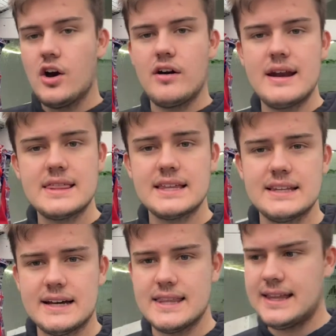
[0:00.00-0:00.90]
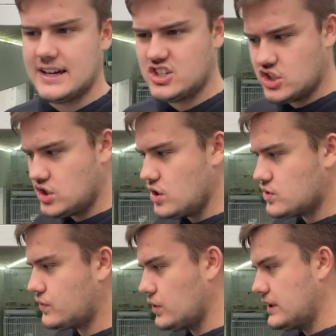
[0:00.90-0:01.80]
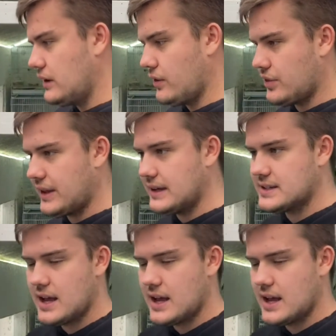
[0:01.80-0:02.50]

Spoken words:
or anything like that. Just useful little things